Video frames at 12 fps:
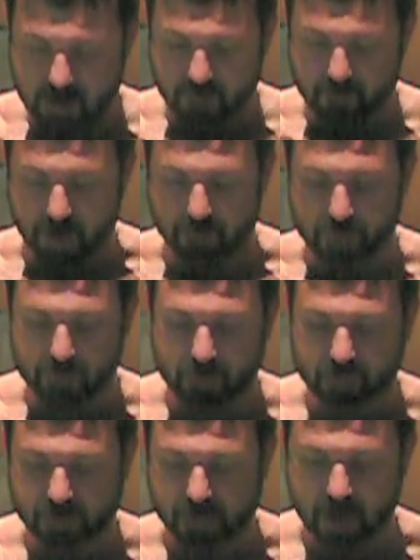and pepper
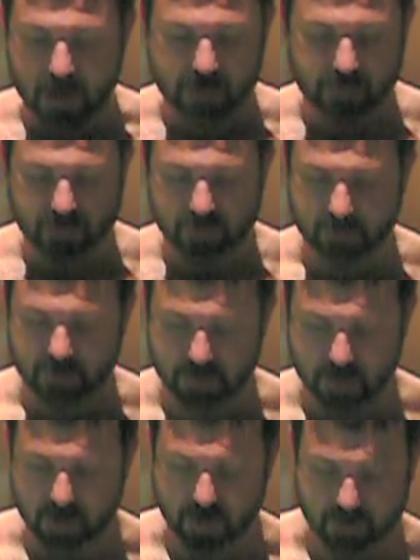both sides,
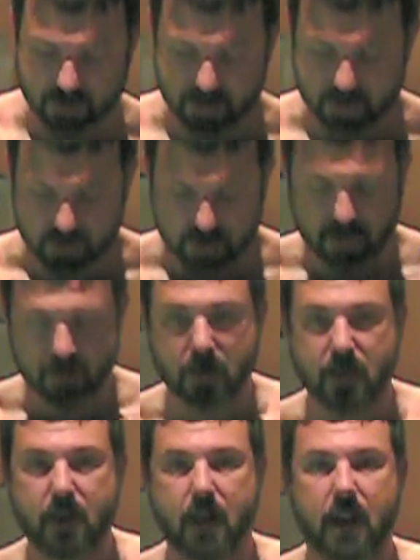and
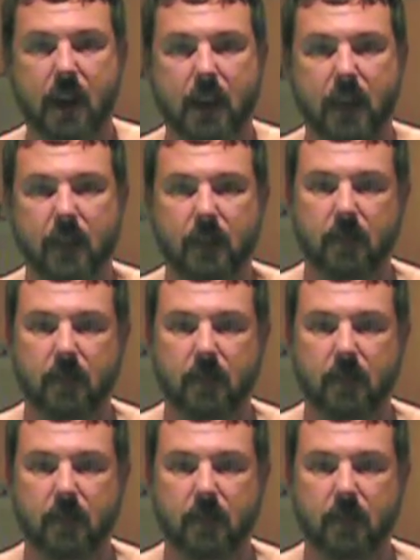I